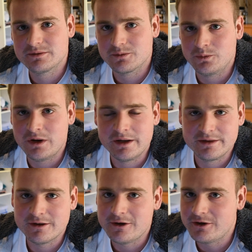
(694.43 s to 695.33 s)
why
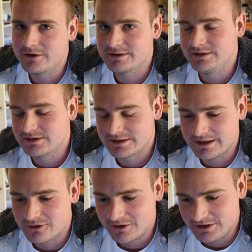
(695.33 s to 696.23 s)
the hearts and
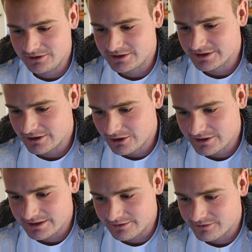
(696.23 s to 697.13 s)
steroid users
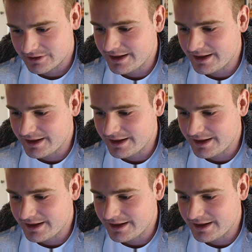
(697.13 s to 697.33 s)
look different.